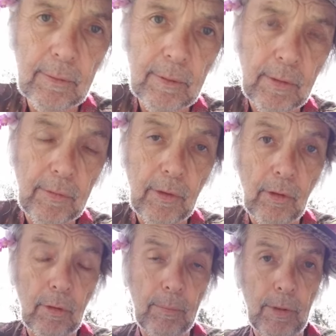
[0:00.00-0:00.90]
at the
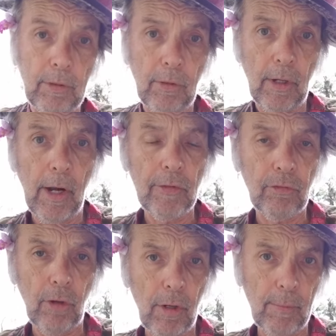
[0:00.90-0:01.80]
Aurobindo
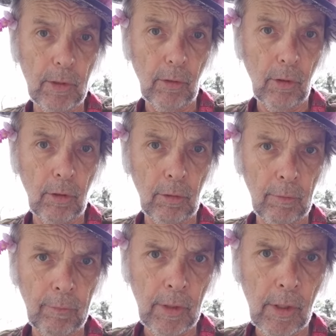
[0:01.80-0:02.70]
Ashram in
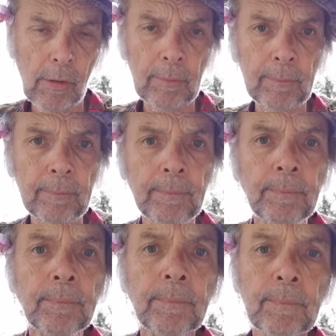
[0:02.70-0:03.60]
Auroville,
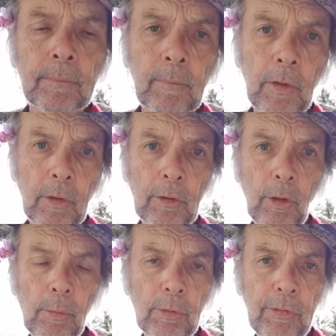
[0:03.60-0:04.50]

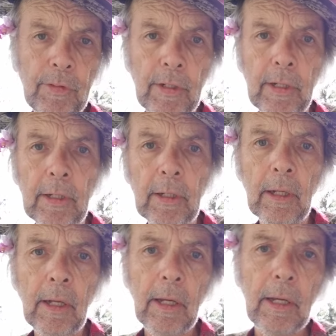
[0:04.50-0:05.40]
global city.
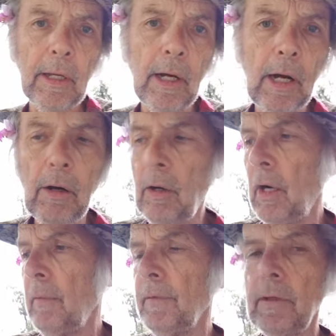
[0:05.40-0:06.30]
And how
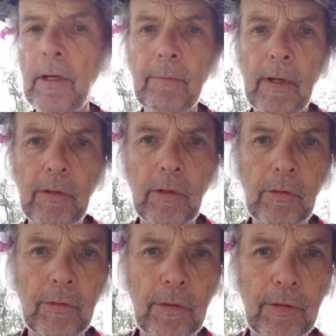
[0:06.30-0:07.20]
often have I
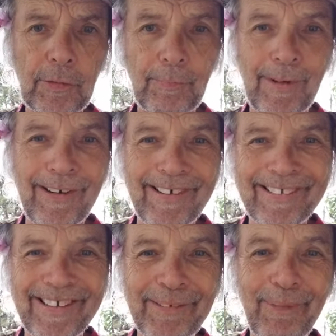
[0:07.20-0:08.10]
used this book?
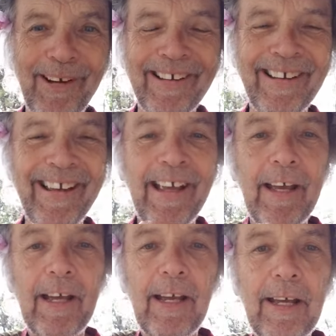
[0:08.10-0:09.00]
This book
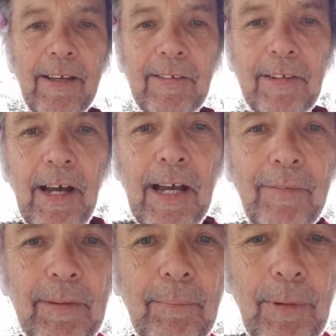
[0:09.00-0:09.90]
is, I have
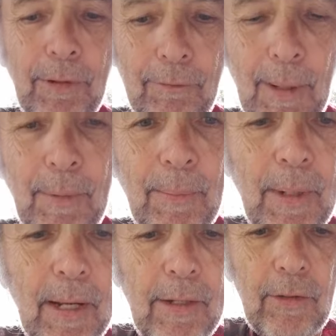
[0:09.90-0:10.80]
to put a rubber
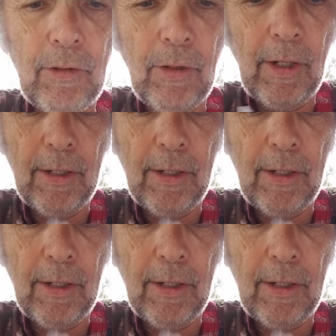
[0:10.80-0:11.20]
band to